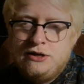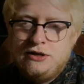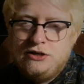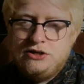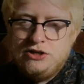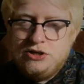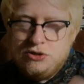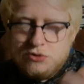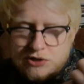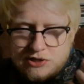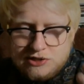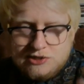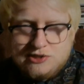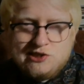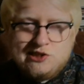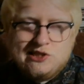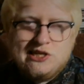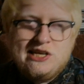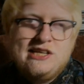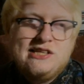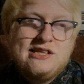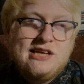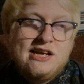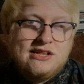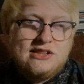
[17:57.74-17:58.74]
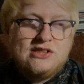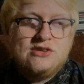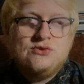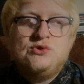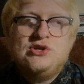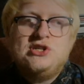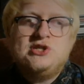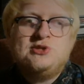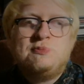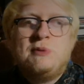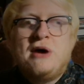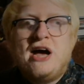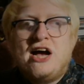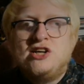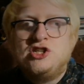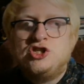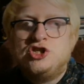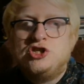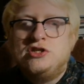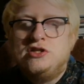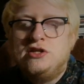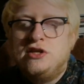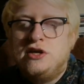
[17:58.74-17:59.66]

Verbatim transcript: you can see that there is passion